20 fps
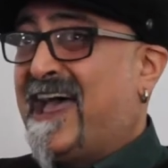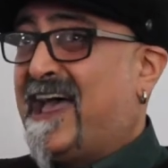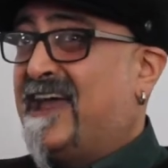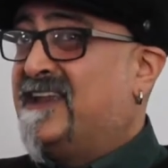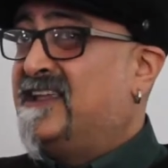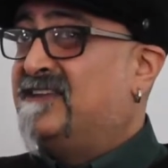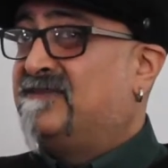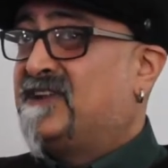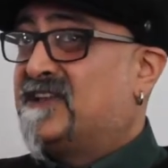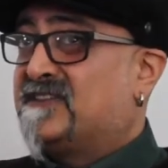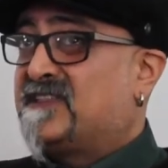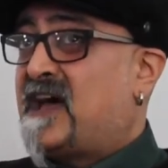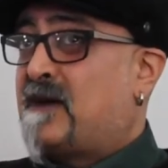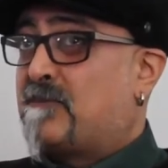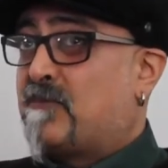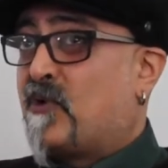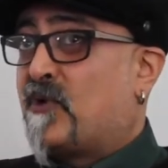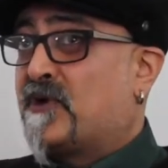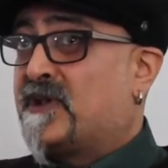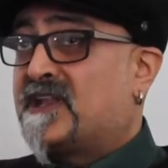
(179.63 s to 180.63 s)
And even at
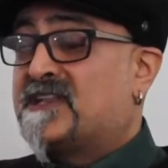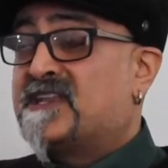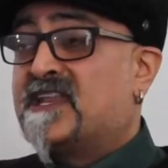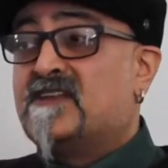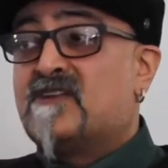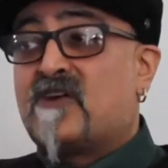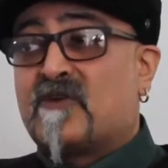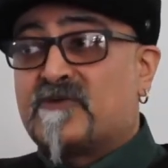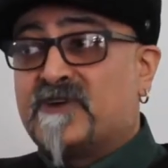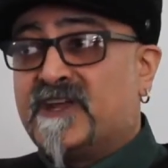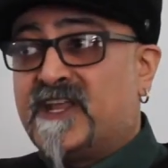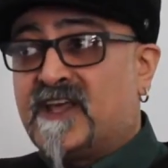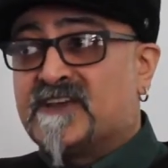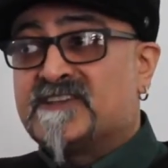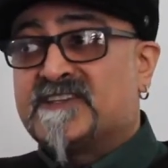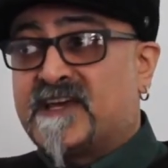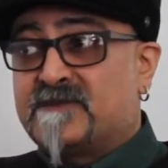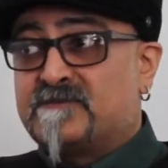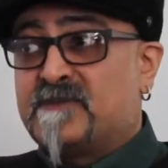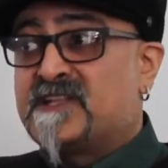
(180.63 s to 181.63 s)
that point, I did not
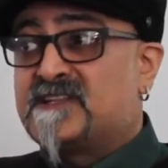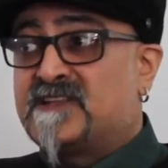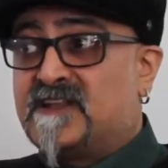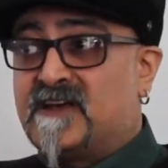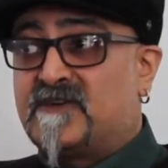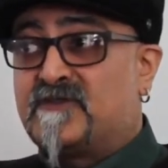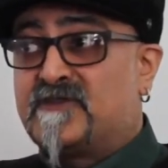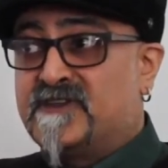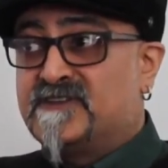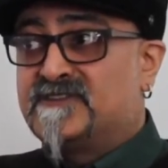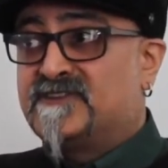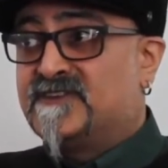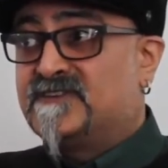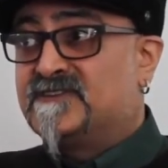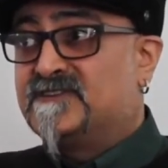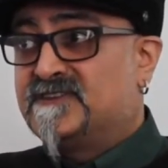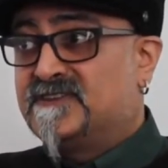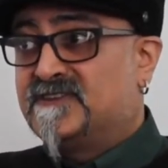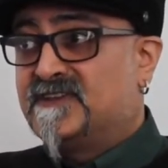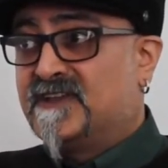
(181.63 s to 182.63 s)
realise I had mental health
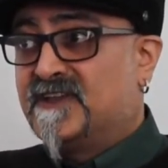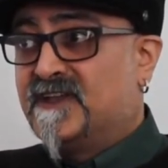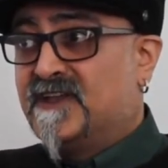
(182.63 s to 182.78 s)
issues.